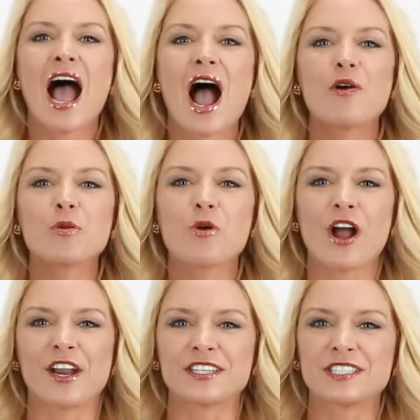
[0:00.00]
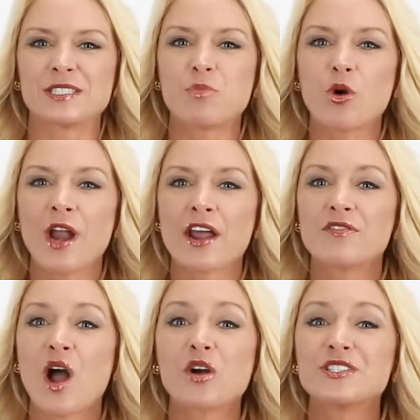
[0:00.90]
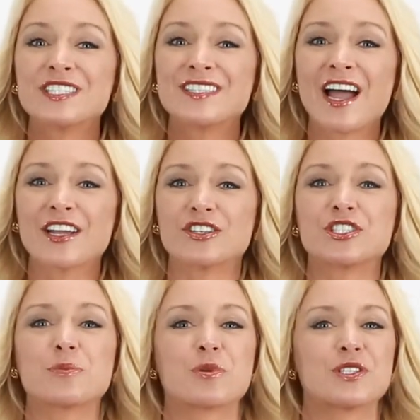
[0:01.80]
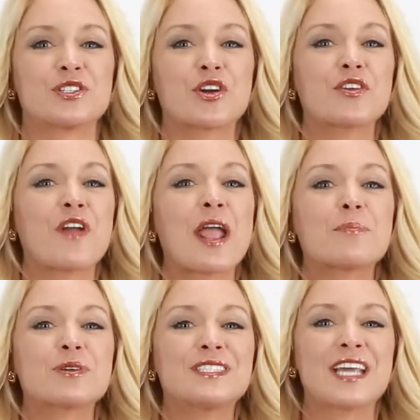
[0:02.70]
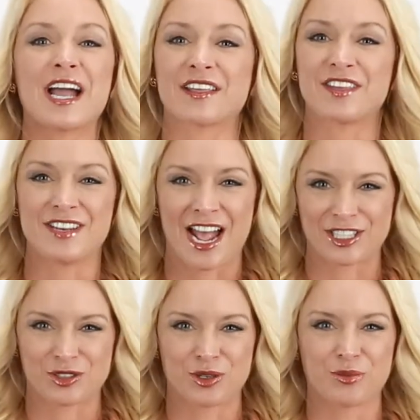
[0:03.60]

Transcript: Our product is born out of our desire to preserve and protect the natural